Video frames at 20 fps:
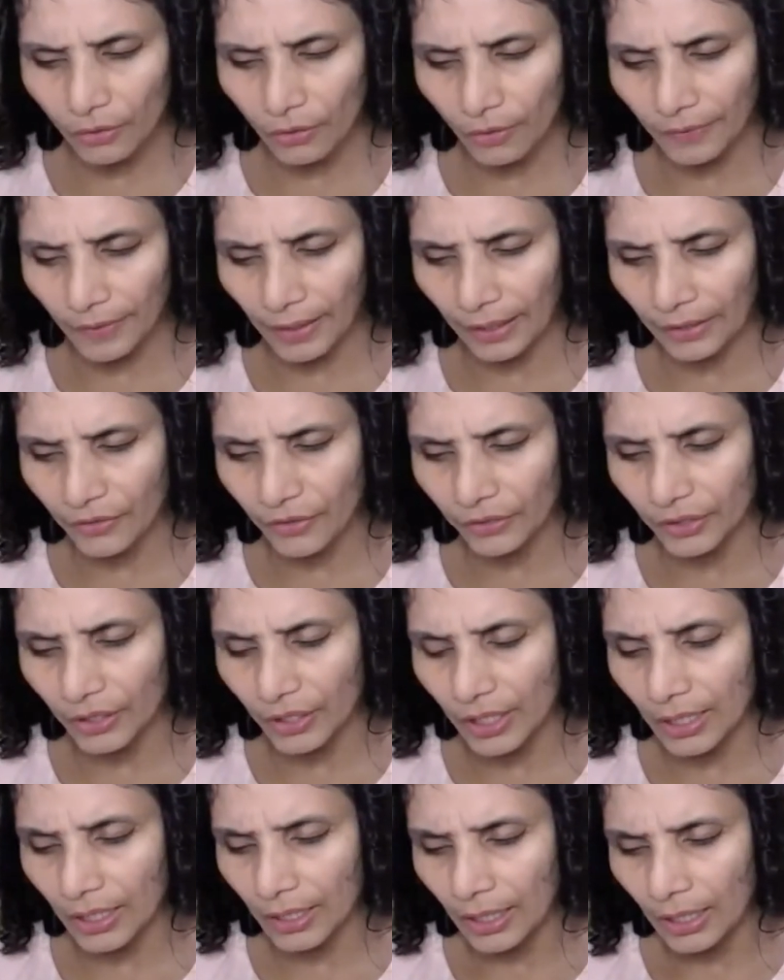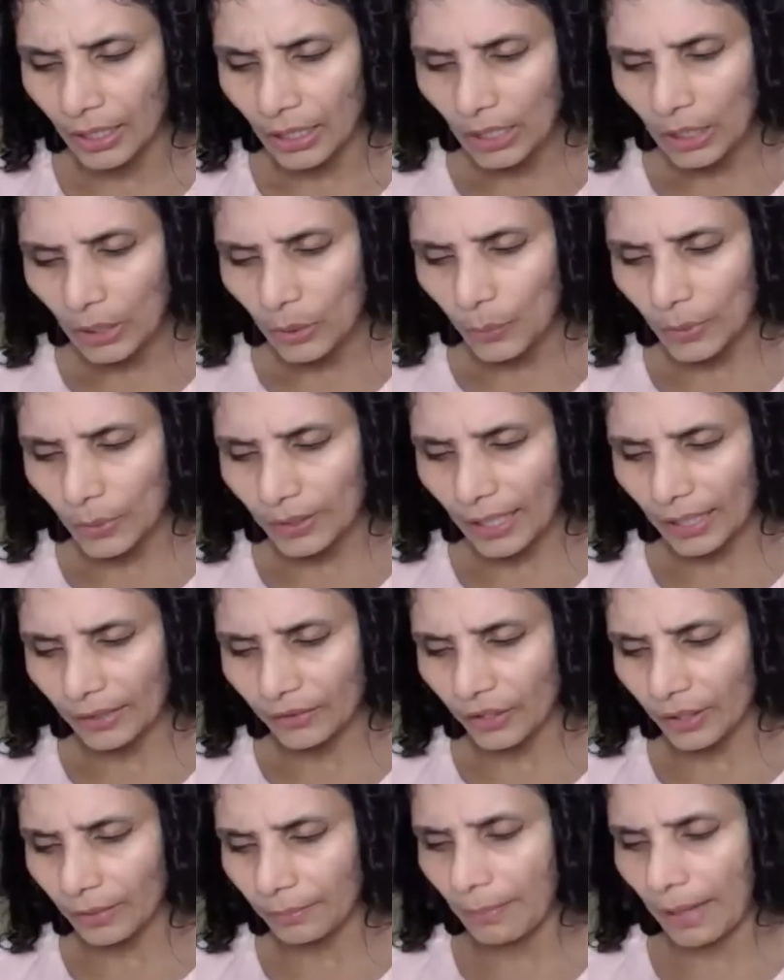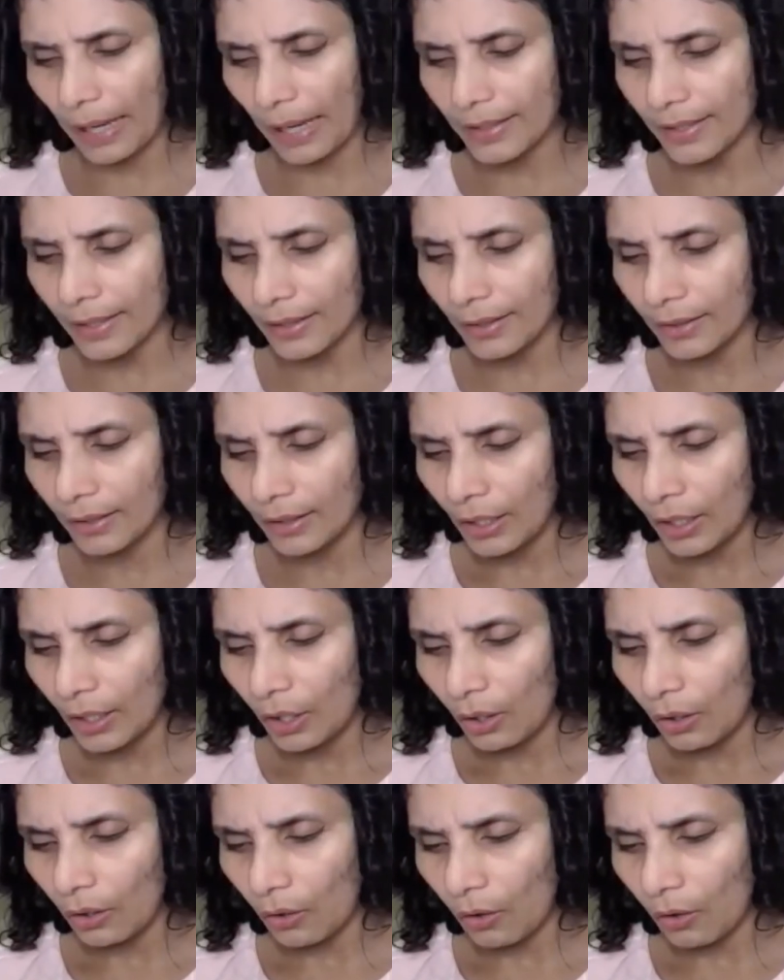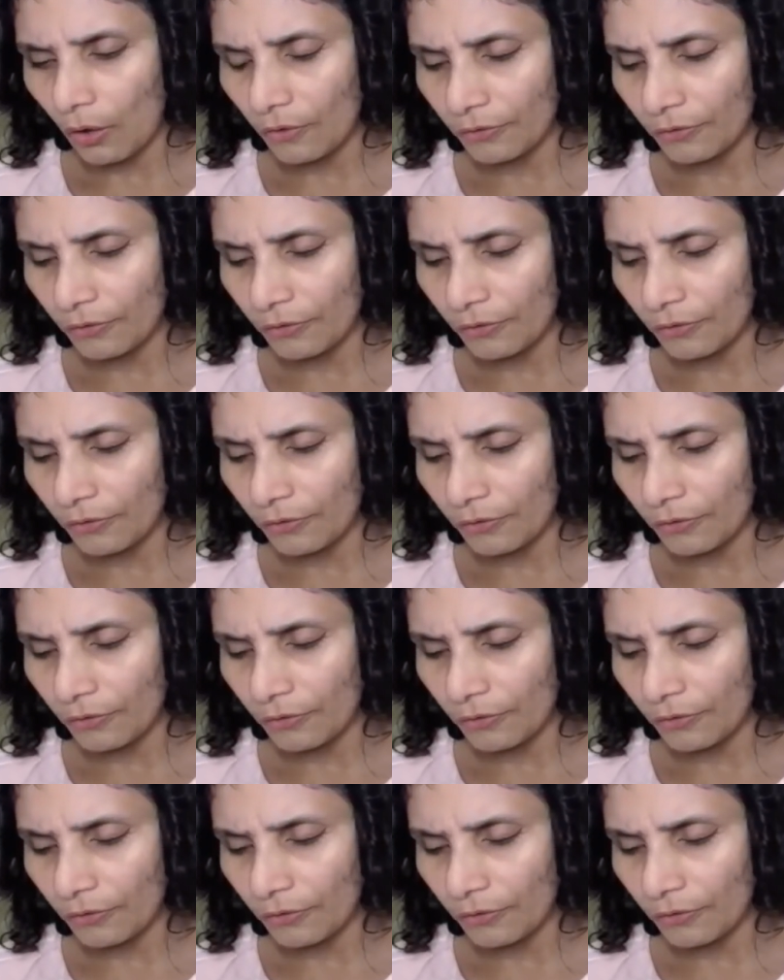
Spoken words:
of electricity with the etheric matter of